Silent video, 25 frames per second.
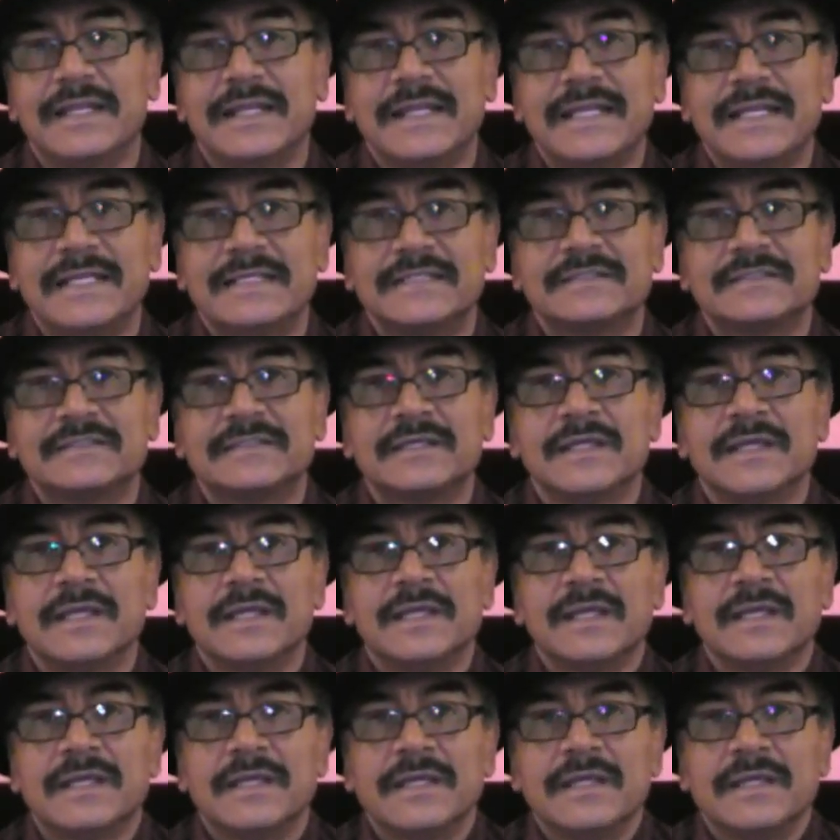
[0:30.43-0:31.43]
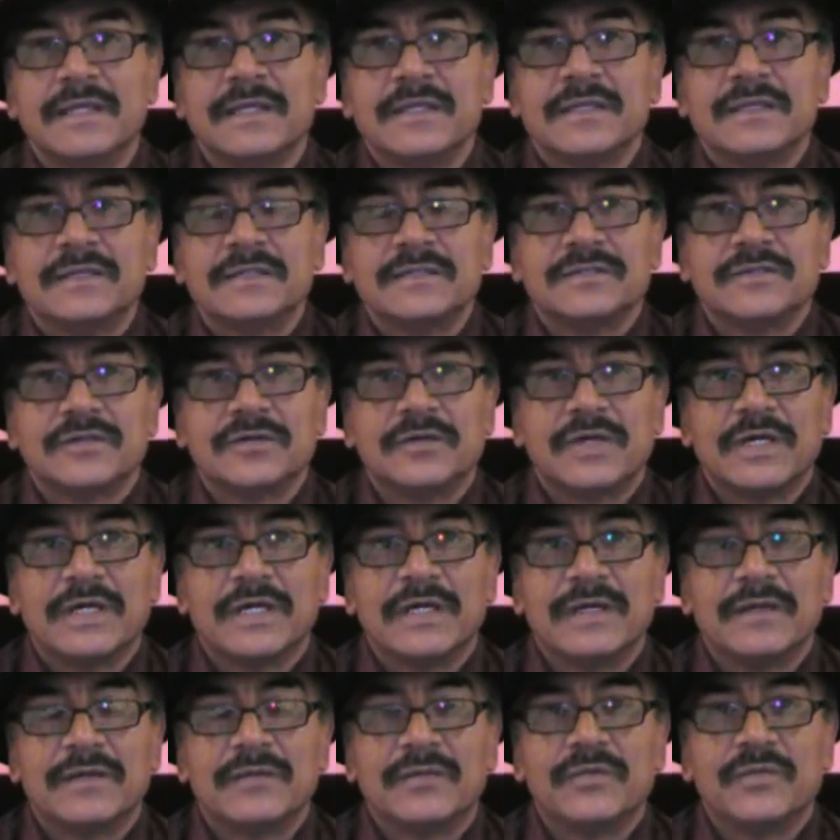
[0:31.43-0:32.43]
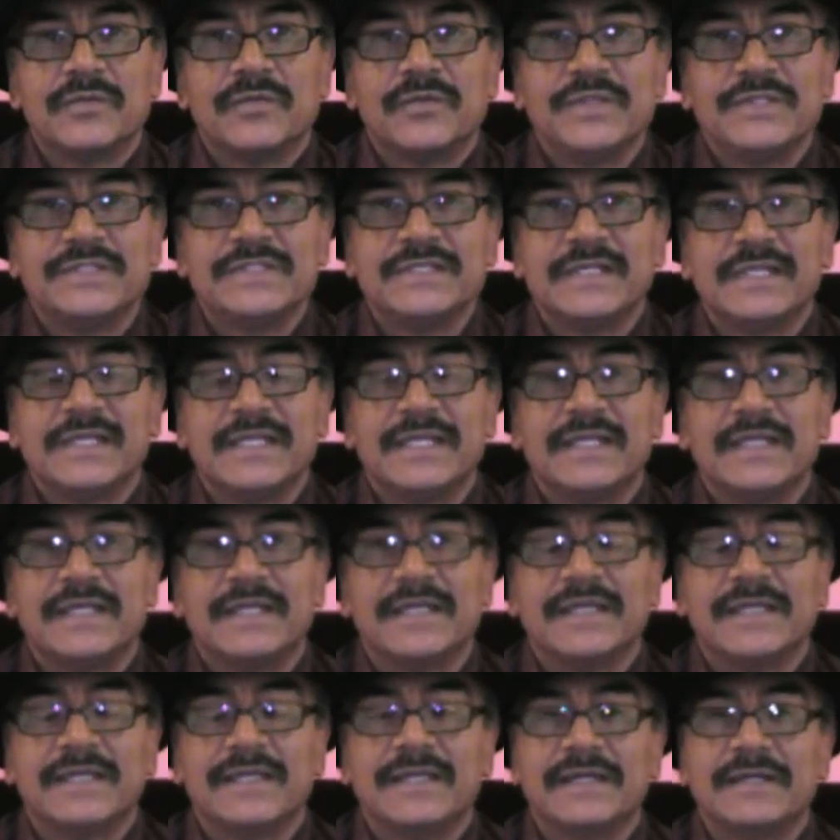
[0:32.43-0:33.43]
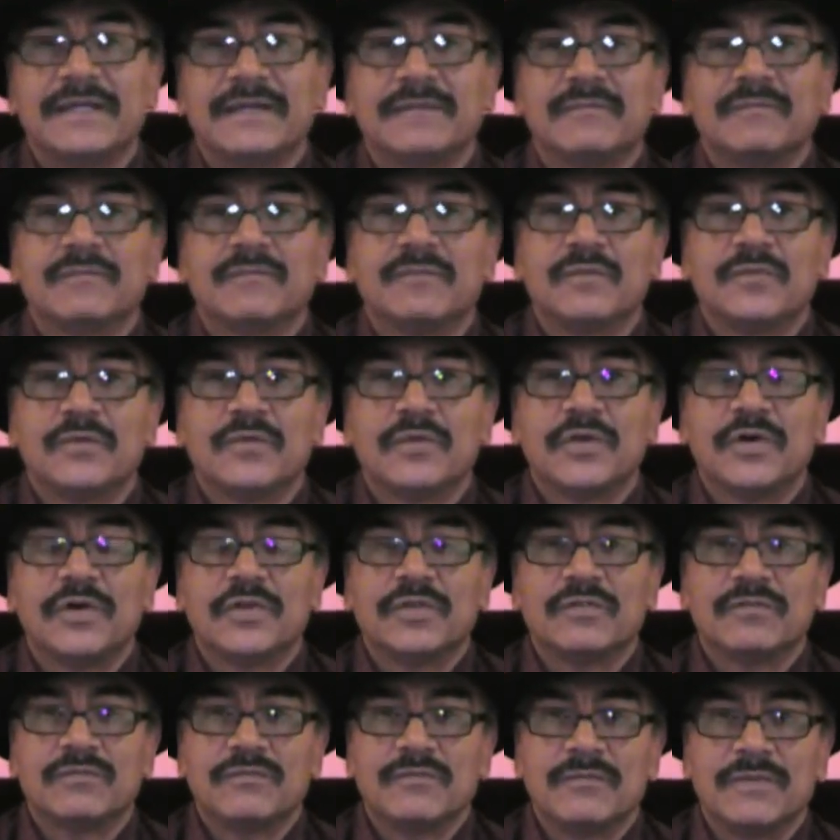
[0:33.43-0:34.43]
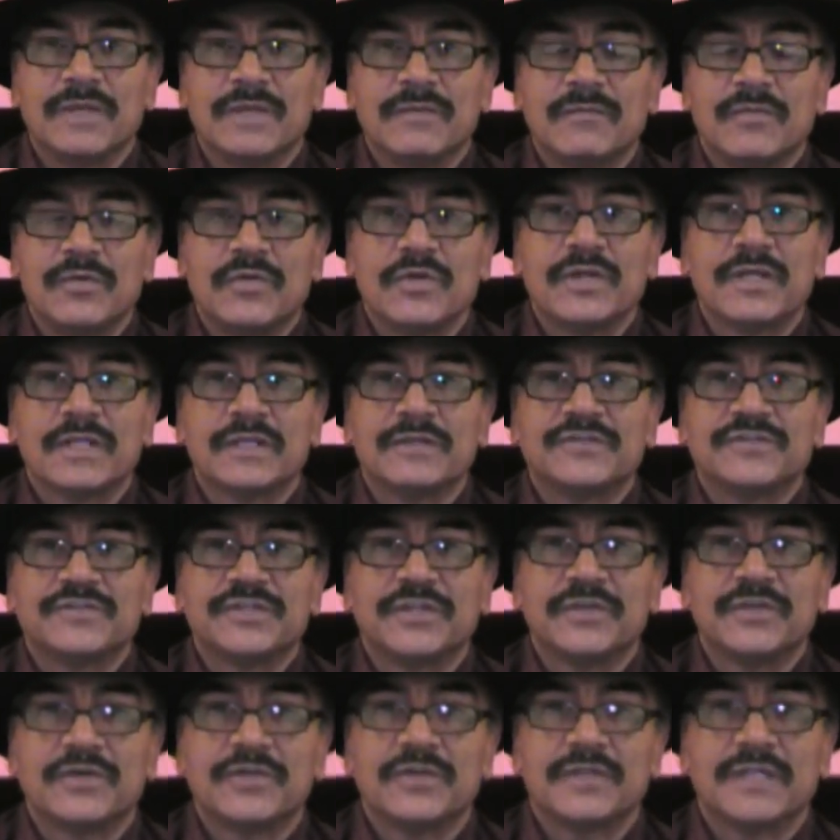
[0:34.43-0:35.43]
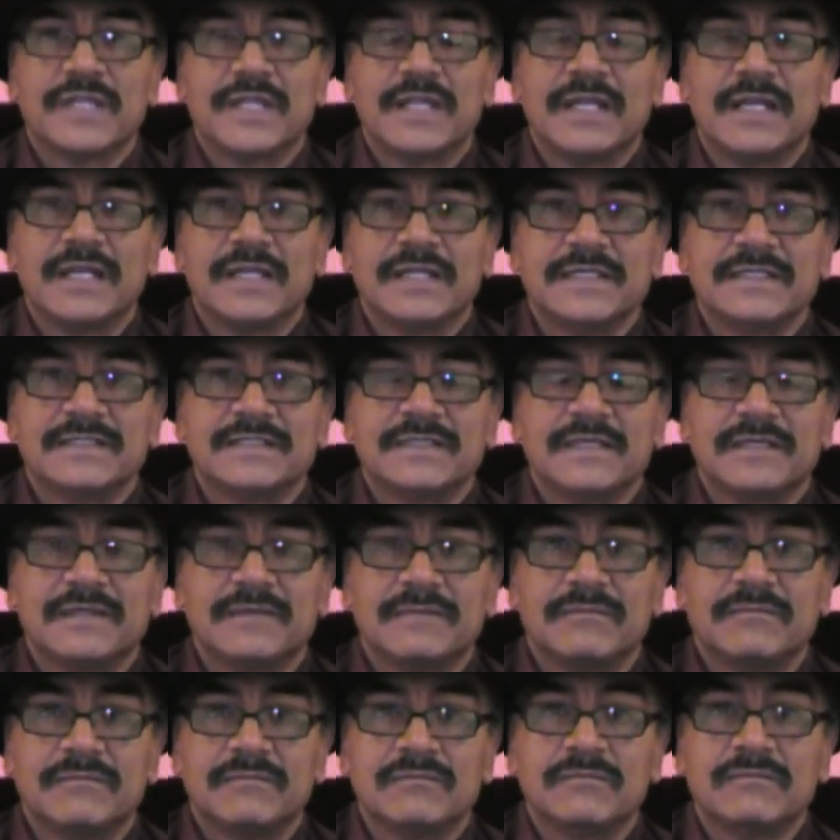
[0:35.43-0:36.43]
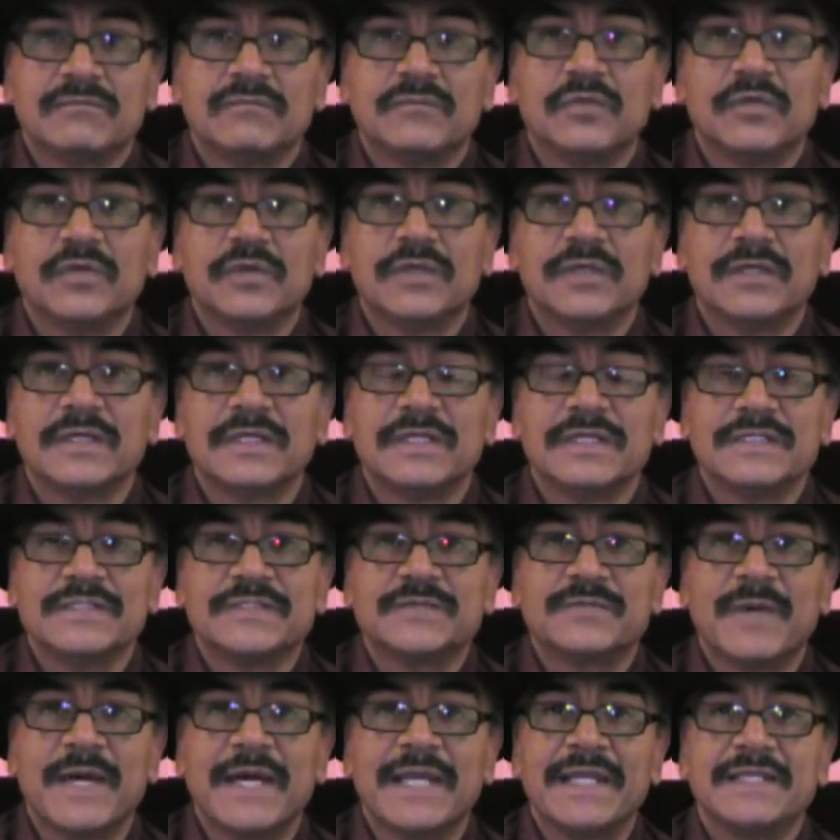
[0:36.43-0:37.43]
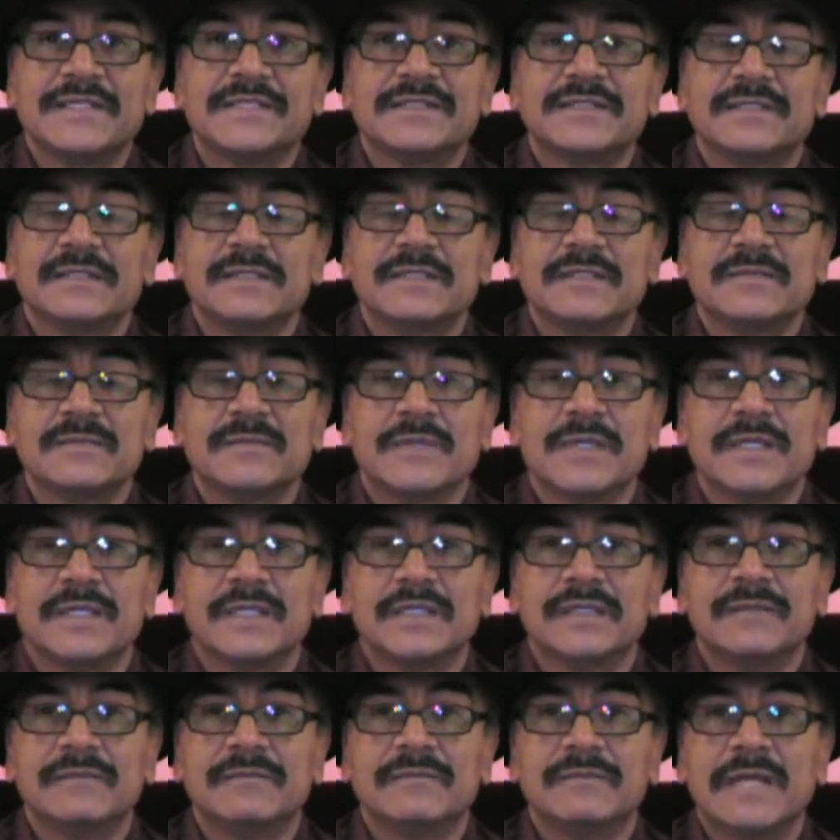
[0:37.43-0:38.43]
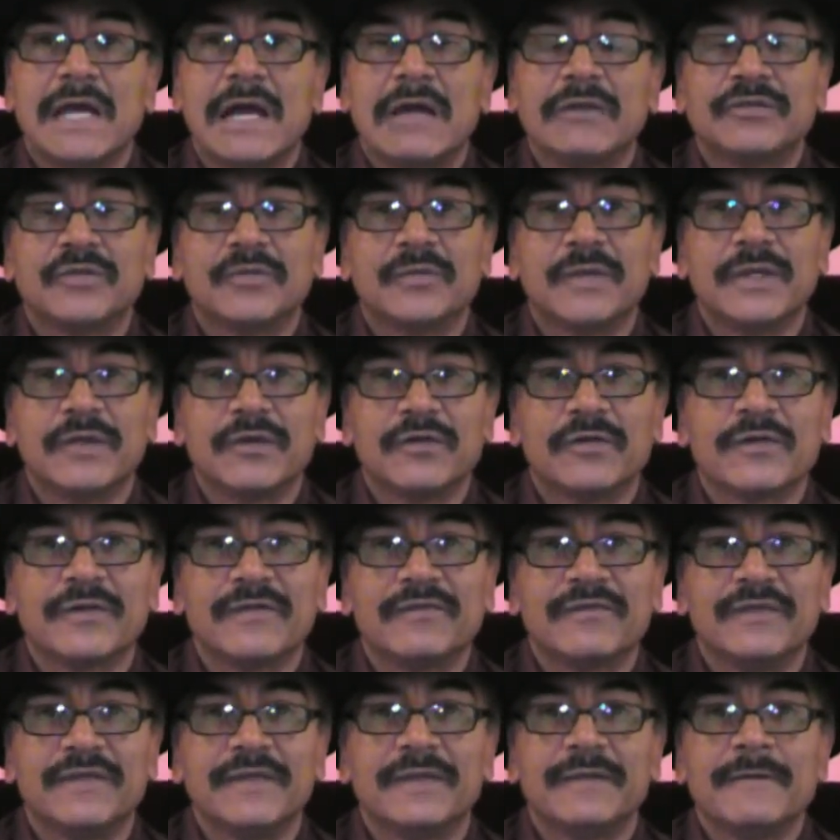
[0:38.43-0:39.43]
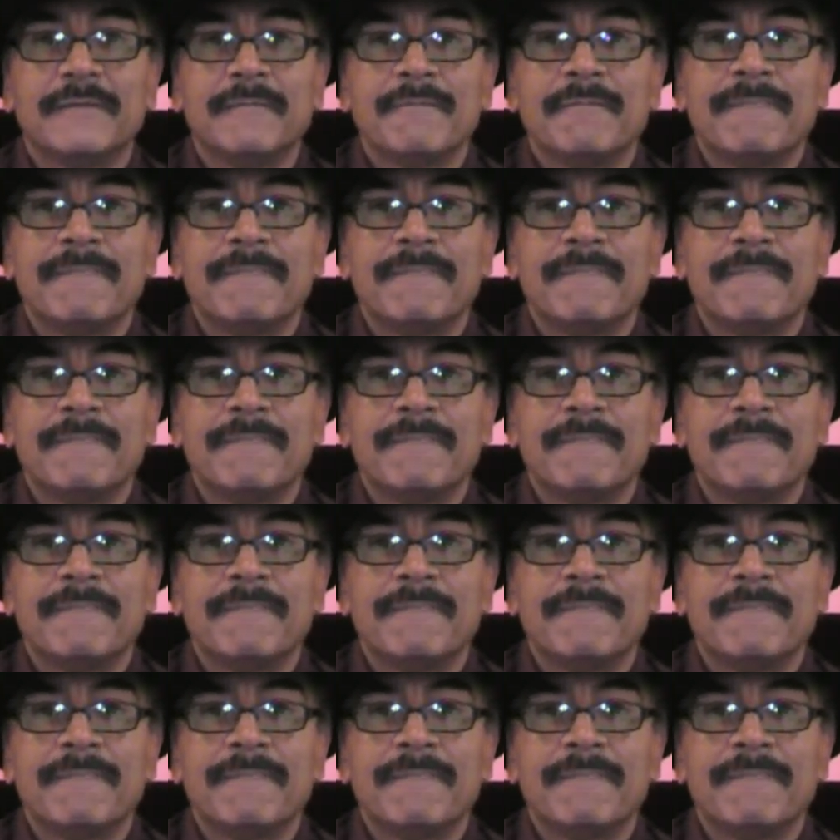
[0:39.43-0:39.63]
nests. So recently I wrote my book Ilustrador, that is a book in Spanish. It's my autobiography.